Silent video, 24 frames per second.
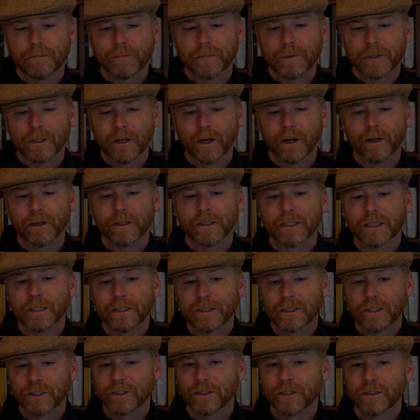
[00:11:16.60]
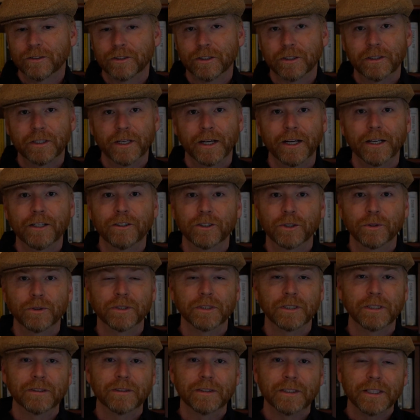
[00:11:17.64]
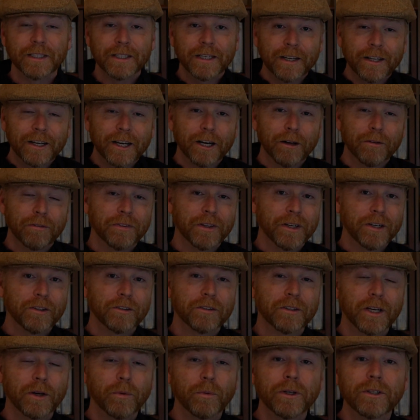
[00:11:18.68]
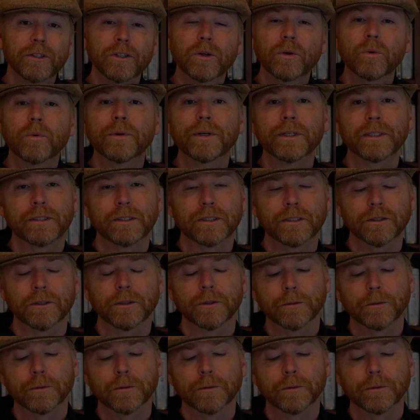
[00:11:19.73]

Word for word: our conditions or diagnoses to get out of things that we don't want to do.